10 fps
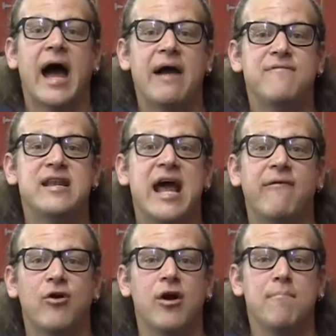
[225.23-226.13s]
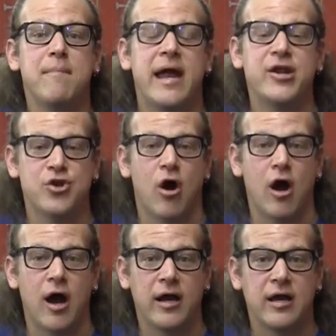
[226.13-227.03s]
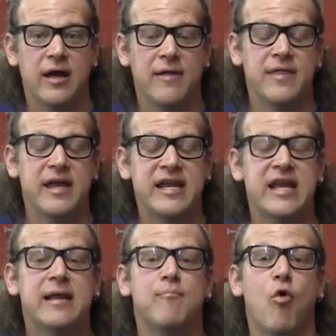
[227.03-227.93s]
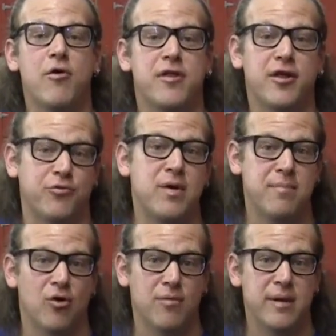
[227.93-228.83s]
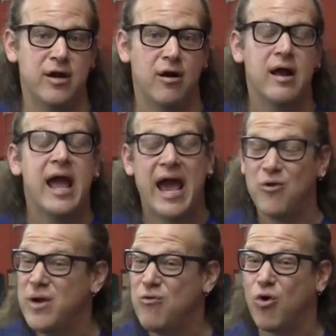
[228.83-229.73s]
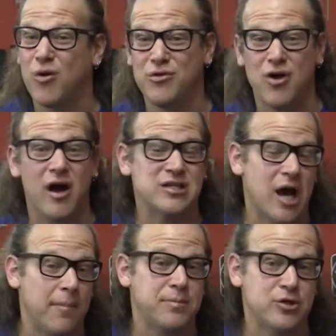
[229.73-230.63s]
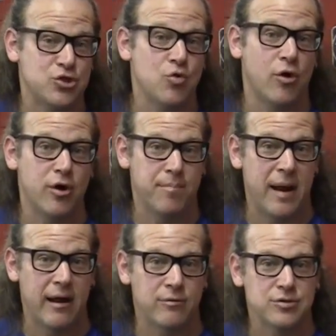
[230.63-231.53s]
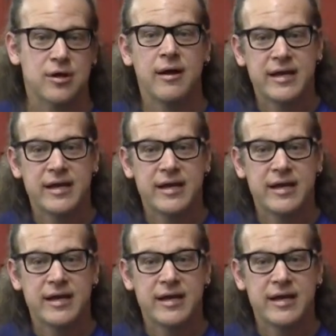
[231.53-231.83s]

I've never met a dog that needed more than a three millimeter, and we work with dogs up to 200 pounds.